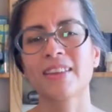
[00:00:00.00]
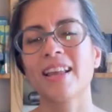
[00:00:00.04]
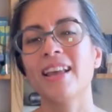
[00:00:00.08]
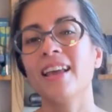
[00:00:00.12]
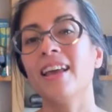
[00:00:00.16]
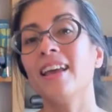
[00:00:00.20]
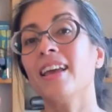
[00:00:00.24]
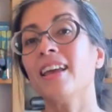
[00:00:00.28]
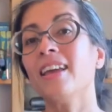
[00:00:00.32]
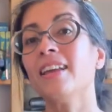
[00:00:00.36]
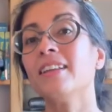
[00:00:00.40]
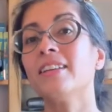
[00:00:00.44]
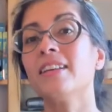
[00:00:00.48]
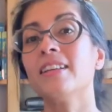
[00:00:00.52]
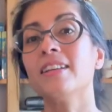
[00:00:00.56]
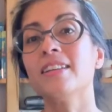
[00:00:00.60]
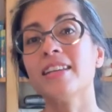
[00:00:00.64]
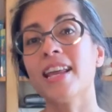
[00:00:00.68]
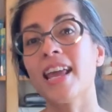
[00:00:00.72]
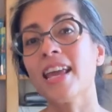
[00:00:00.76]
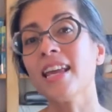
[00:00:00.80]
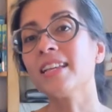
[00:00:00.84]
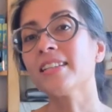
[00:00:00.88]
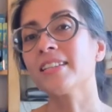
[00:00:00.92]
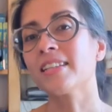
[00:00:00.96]
In the
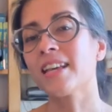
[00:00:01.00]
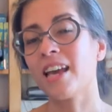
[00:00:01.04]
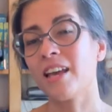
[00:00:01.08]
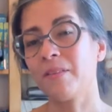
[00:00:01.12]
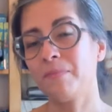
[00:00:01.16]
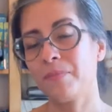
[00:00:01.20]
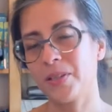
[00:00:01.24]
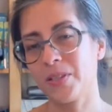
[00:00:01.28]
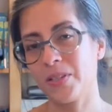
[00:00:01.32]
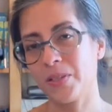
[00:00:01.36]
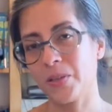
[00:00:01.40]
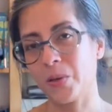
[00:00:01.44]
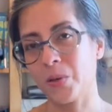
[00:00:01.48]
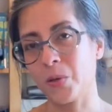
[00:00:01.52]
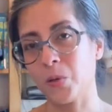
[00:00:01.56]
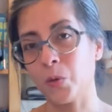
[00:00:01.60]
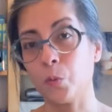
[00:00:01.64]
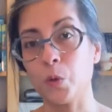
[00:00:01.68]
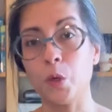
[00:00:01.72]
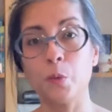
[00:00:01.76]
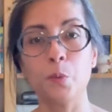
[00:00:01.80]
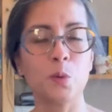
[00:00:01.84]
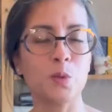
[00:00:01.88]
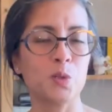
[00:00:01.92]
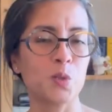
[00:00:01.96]
next episode,
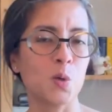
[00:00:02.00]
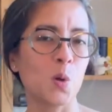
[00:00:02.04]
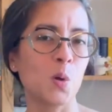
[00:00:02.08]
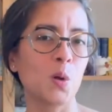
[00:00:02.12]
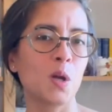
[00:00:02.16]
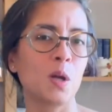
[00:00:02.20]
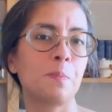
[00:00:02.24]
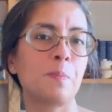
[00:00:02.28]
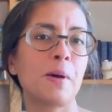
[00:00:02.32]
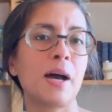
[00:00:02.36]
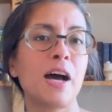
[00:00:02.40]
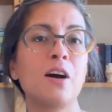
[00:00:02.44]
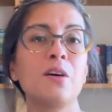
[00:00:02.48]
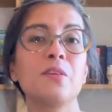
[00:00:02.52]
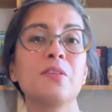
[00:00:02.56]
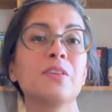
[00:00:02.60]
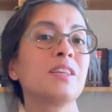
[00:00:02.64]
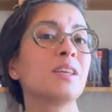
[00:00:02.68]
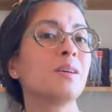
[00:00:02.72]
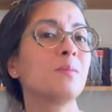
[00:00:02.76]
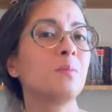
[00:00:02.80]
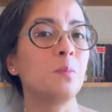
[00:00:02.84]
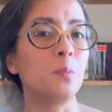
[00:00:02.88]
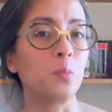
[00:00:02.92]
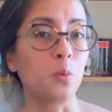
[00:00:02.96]
we will talk about
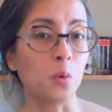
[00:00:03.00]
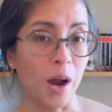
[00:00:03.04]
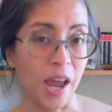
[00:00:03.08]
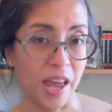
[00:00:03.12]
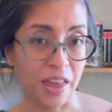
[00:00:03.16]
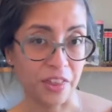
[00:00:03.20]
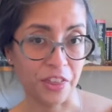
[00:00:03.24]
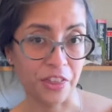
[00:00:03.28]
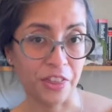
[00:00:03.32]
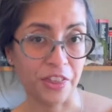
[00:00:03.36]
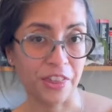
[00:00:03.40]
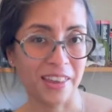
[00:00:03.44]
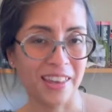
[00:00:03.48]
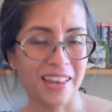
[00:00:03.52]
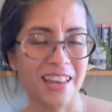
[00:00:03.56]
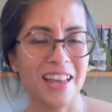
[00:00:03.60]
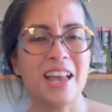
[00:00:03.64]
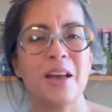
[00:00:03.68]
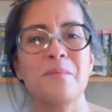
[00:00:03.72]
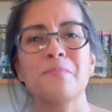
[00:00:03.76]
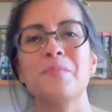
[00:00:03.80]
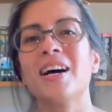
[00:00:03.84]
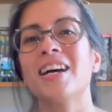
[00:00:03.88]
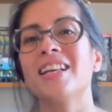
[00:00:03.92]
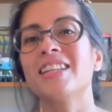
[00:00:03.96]
the breath.
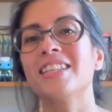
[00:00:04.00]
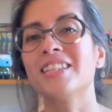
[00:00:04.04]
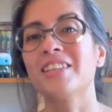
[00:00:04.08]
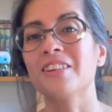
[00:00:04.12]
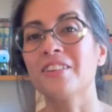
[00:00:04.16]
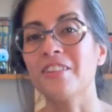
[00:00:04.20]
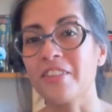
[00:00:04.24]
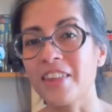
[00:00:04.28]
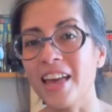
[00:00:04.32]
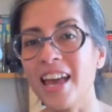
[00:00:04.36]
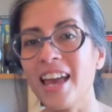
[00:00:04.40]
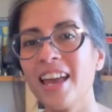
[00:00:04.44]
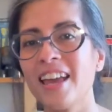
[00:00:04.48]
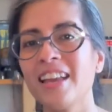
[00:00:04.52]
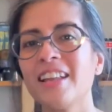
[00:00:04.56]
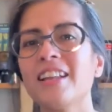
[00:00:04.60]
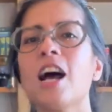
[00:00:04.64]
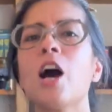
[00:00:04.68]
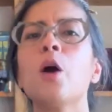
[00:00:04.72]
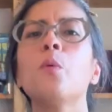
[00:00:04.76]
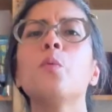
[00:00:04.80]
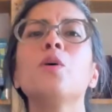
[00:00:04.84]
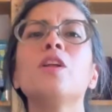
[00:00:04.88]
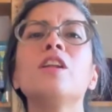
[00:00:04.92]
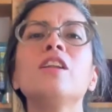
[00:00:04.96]
But until then,
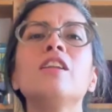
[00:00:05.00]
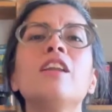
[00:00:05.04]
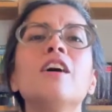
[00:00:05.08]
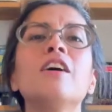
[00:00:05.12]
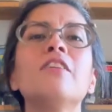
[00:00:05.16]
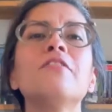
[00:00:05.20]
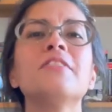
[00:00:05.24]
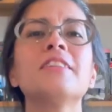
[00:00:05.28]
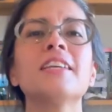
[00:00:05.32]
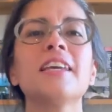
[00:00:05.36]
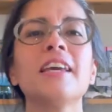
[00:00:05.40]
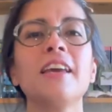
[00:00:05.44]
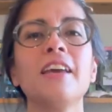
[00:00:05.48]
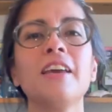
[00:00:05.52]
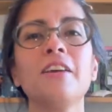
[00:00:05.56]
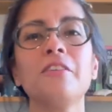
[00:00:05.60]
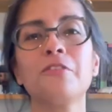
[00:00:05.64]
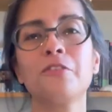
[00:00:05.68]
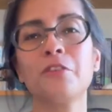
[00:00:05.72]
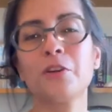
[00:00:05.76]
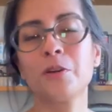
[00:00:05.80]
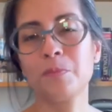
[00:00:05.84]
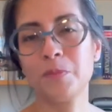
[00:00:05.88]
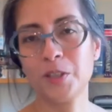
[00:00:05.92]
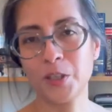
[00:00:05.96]
I would love to hear
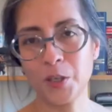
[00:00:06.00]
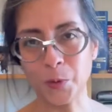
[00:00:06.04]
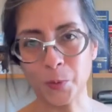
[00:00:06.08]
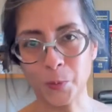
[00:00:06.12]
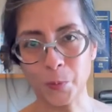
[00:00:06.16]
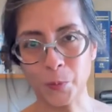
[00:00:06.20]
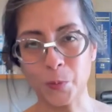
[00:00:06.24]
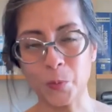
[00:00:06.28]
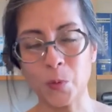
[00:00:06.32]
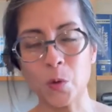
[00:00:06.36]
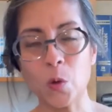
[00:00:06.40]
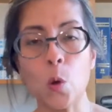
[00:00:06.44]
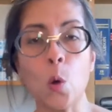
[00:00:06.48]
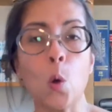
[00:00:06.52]
from you.